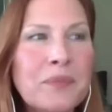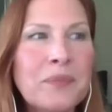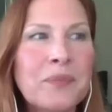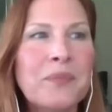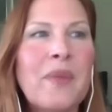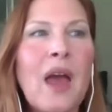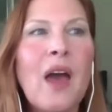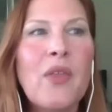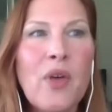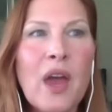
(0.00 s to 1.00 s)
and
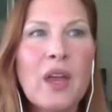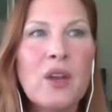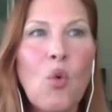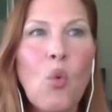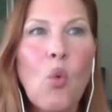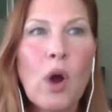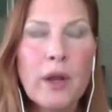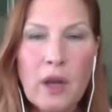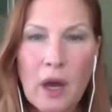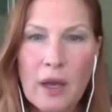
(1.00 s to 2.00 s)
then
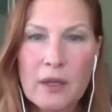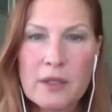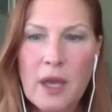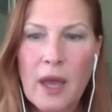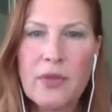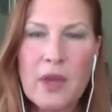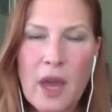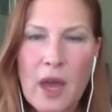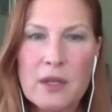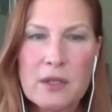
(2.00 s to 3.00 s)
one night at the
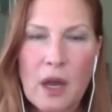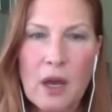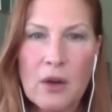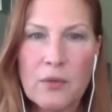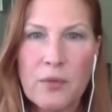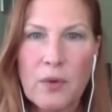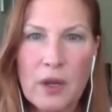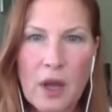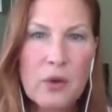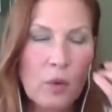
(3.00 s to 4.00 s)
end of
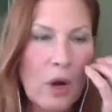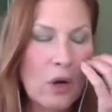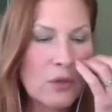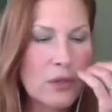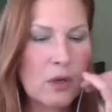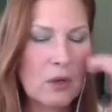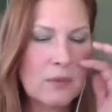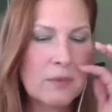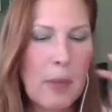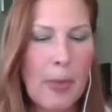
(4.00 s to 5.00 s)
another
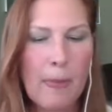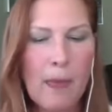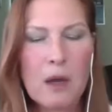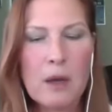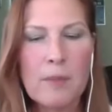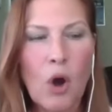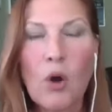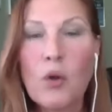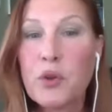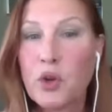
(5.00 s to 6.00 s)
rehearsal, um,
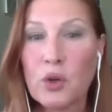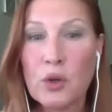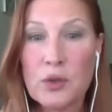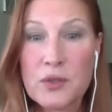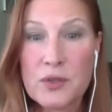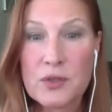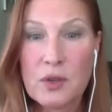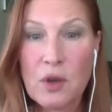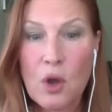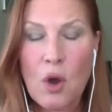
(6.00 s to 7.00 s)
all the girls,
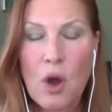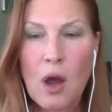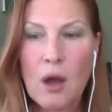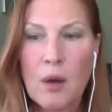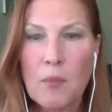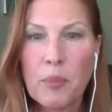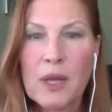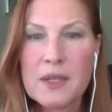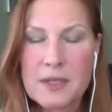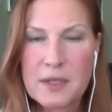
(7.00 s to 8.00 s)
um,
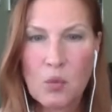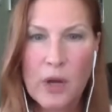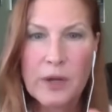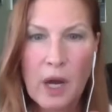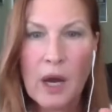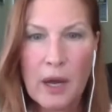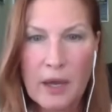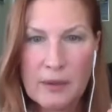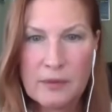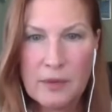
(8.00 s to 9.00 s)
plus the one
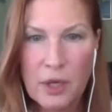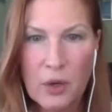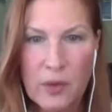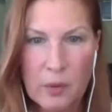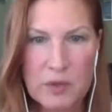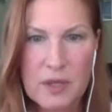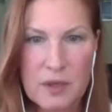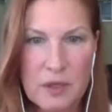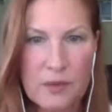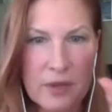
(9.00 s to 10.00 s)
guy, you know, that was in
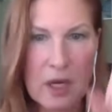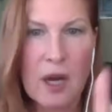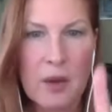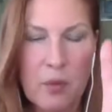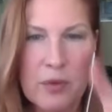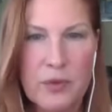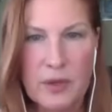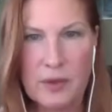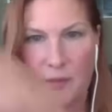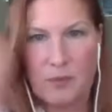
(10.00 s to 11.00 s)
the the guy with
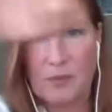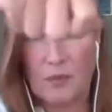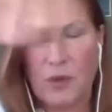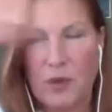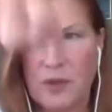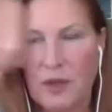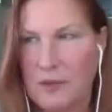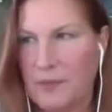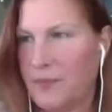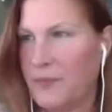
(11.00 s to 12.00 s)
the with
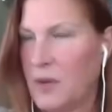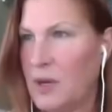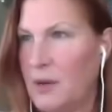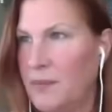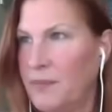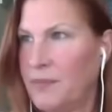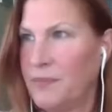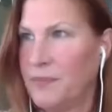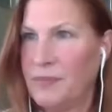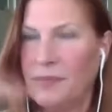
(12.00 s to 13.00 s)
the um,
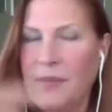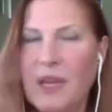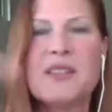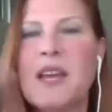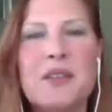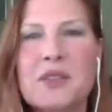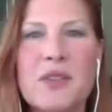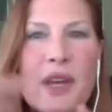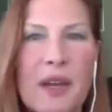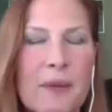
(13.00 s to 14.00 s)
incense
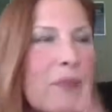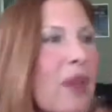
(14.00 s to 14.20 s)
thing.